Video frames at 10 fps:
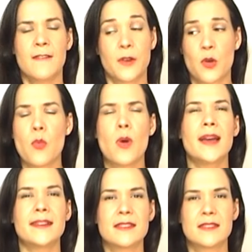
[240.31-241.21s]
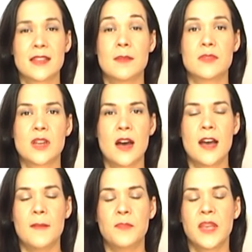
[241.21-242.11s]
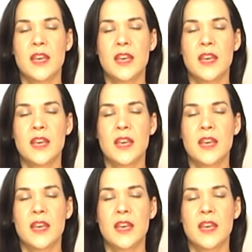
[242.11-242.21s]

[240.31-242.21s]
for quite some time.